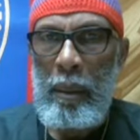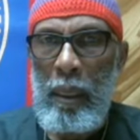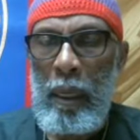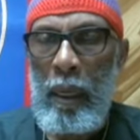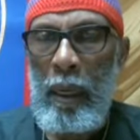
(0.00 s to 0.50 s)

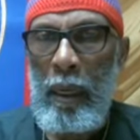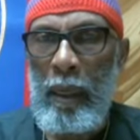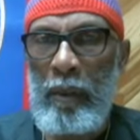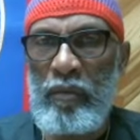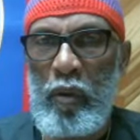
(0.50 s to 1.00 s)

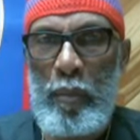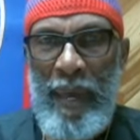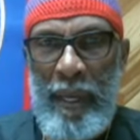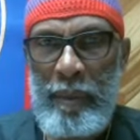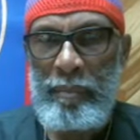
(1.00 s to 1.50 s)
uh,
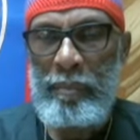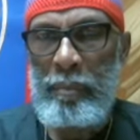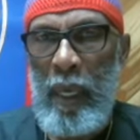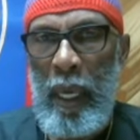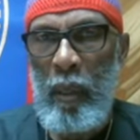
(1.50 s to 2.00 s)
verbatim
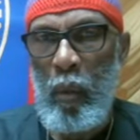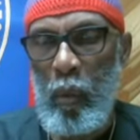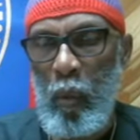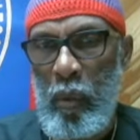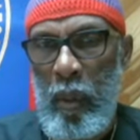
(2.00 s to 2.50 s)
and
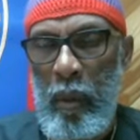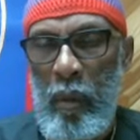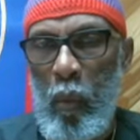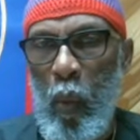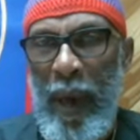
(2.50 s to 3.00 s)
you know
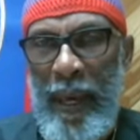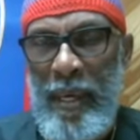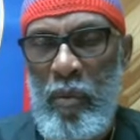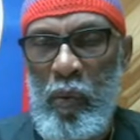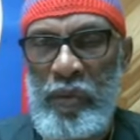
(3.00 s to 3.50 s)
why
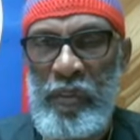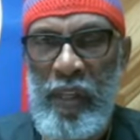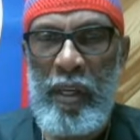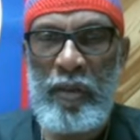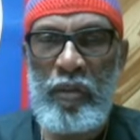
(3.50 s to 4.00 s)
he was
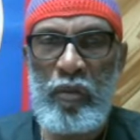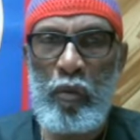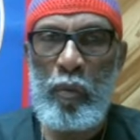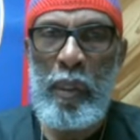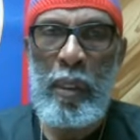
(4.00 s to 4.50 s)
saying this
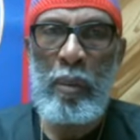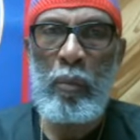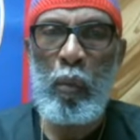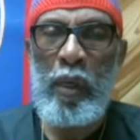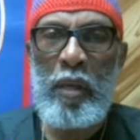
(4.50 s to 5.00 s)
to me and
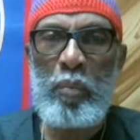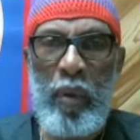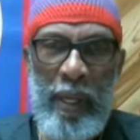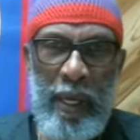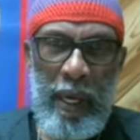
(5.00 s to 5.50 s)
what he
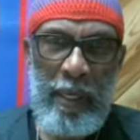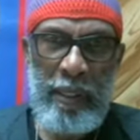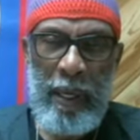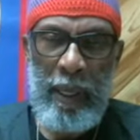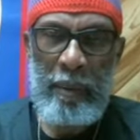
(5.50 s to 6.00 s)
predicated
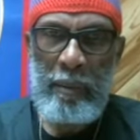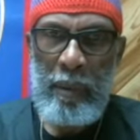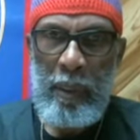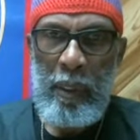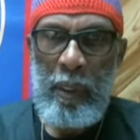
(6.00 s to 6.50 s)
that
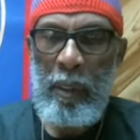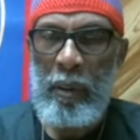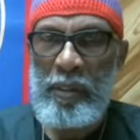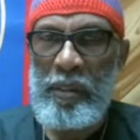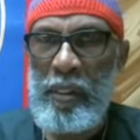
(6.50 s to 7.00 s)
you know
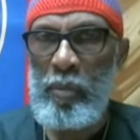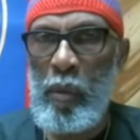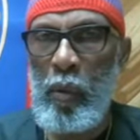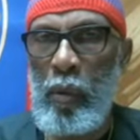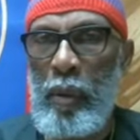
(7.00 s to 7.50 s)

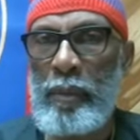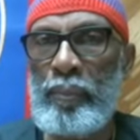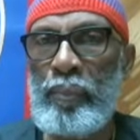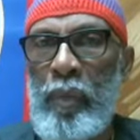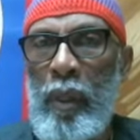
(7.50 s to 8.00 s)
assessment on.
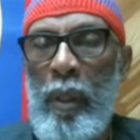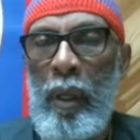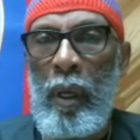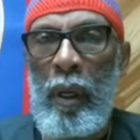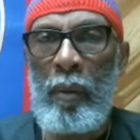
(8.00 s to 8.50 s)

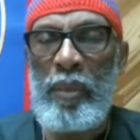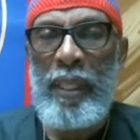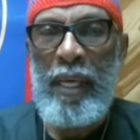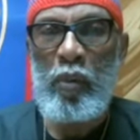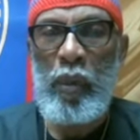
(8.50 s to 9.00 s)
Uh, but
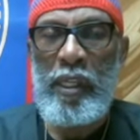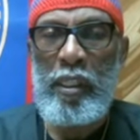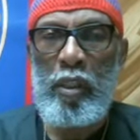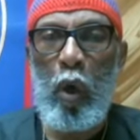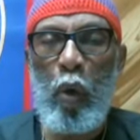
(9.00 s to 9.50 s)
that's what he
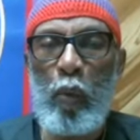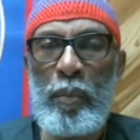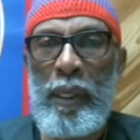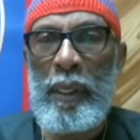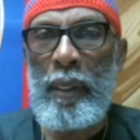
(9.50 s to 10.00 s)
told
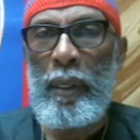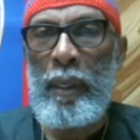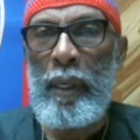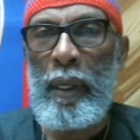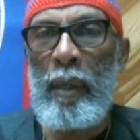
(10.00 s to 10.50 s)
me,
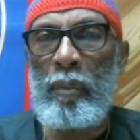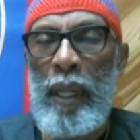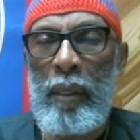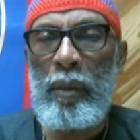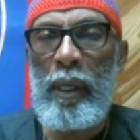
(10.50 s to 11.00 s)
and I'm
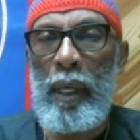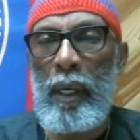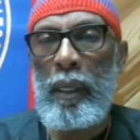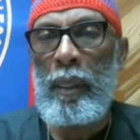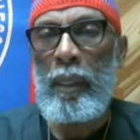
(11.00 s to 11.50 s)
like,
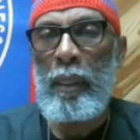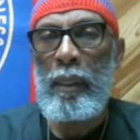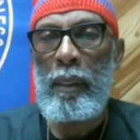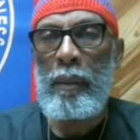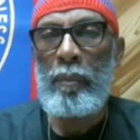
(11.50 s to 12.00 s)
okay.
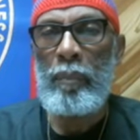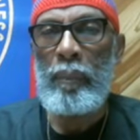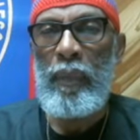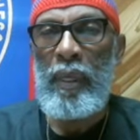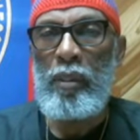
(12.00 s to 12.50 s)
Uh,
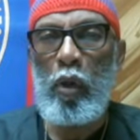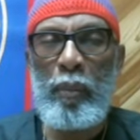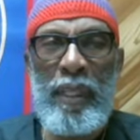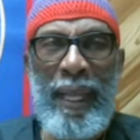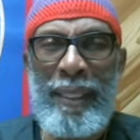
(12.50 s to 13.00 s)
he told
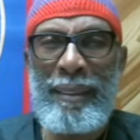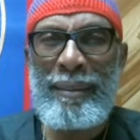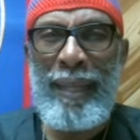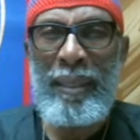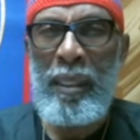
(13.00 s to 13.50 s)
me like
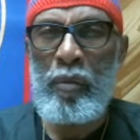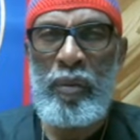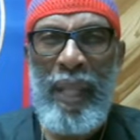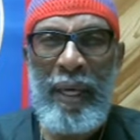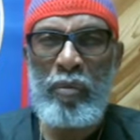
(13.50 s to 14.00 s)
I think it was
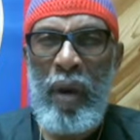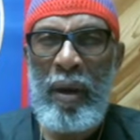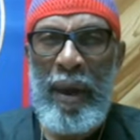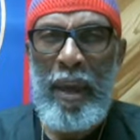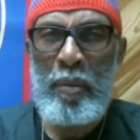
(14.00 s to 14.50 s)
like
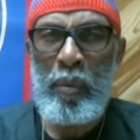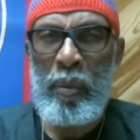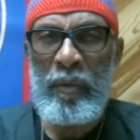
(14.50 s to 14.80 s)
around April